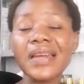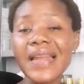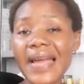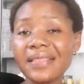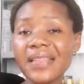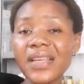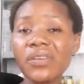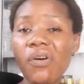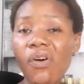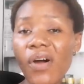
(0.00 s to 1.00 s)

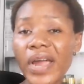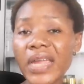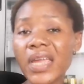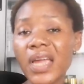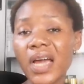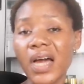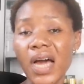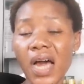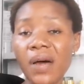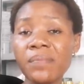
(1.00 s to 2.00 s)
lightening oil,
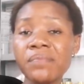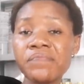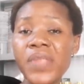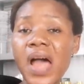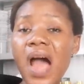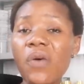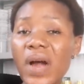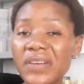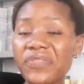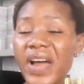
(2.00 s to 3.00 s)
I
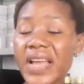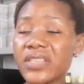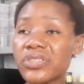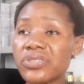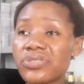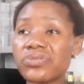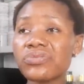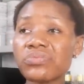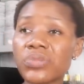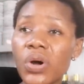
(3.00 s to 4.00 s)
would advise you
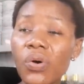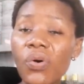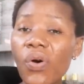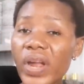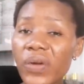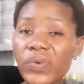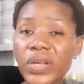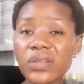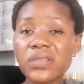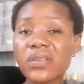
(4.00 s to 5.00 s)
should go in
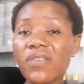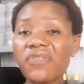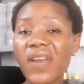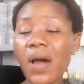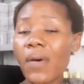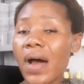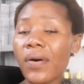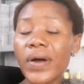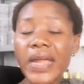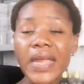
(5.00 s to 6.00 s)
with your sunflower
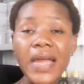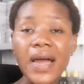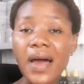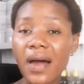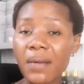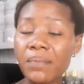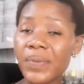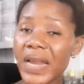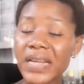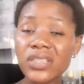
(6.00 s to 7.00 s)
oil,
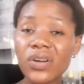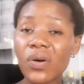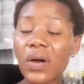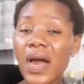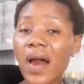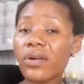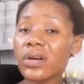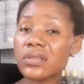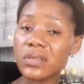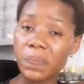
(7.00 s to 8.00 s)
blend your
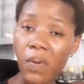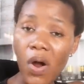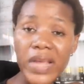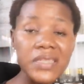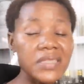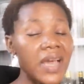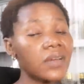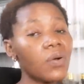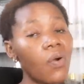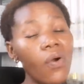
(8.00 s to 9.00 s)
carrots, pour
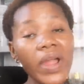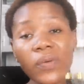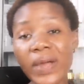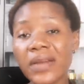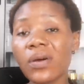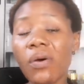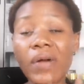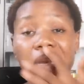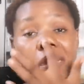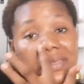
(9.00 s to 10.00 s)
inside the oil. When the
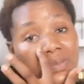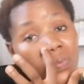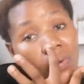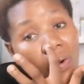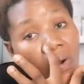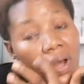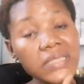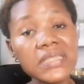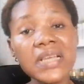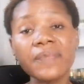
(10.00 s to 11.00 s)
oil is
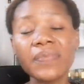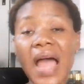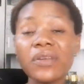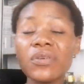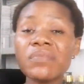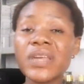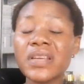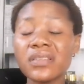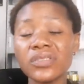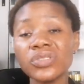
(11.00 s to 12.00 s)
hot, I don't
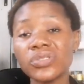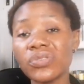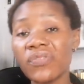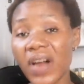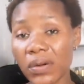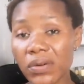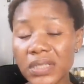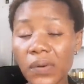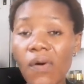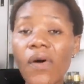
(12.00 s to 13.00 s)
mean you should
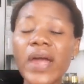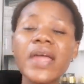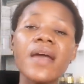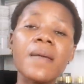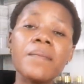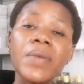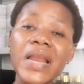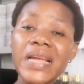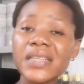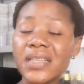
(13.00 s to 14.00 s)
overcook the oil,
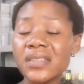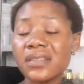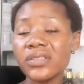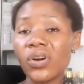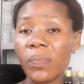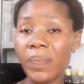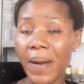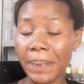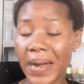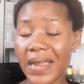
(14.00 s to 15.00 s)
blend in your
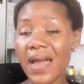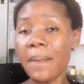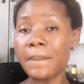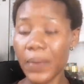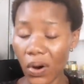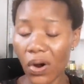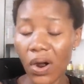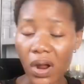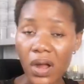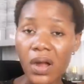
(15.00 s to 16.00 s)
papaya,
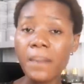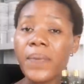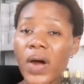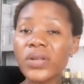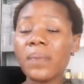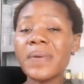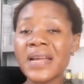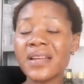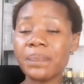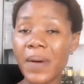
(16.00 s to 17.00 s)
pour your
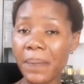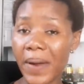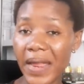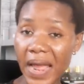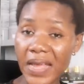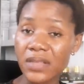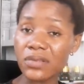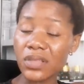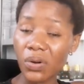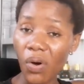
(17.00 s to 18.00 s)
blended papaya
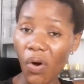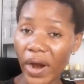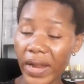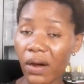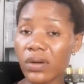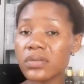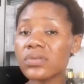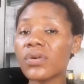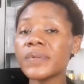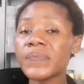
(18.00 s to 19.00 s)
into the oil.
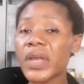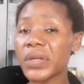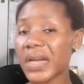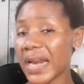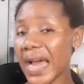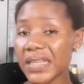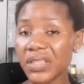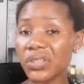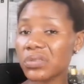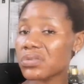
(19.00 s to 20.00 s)
Also, you can add
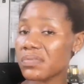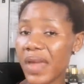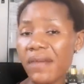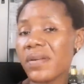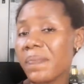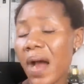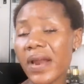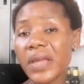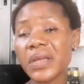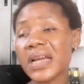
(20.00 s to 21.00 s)
in your turmeric
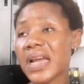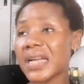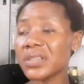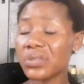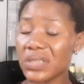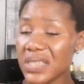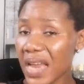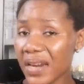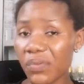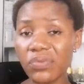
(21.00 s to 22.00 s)
powder, you can add in your
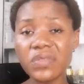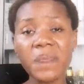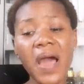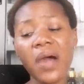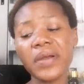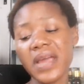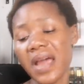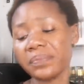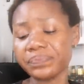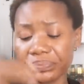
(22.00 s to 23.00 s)
sandalwood
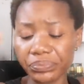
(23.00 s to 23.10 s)
powder.